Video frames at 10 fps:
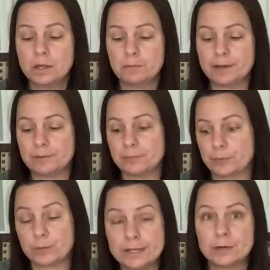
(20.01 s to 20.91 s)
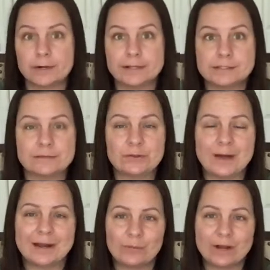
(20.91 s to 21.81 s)
Well, 3 ingredients if you
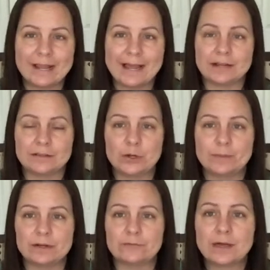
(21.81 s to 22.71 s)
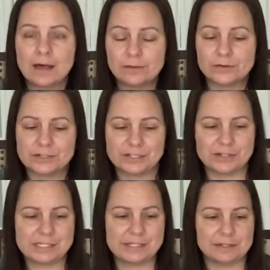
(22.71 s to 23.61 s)
want to add a little bit of color to
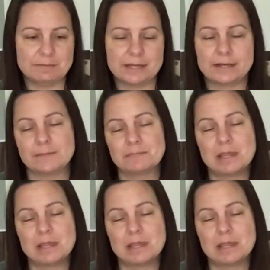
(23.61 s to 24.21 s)
your silly putty.